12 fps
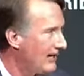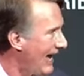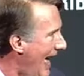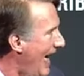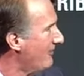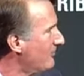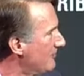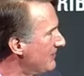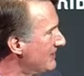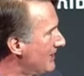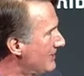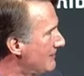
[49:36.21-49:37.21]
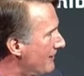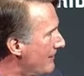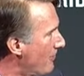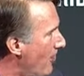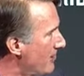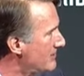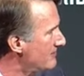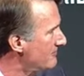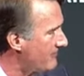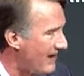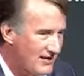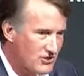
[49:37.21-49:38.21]
has to be done in a bipartisan
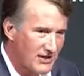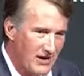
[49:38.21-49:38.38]
fashion,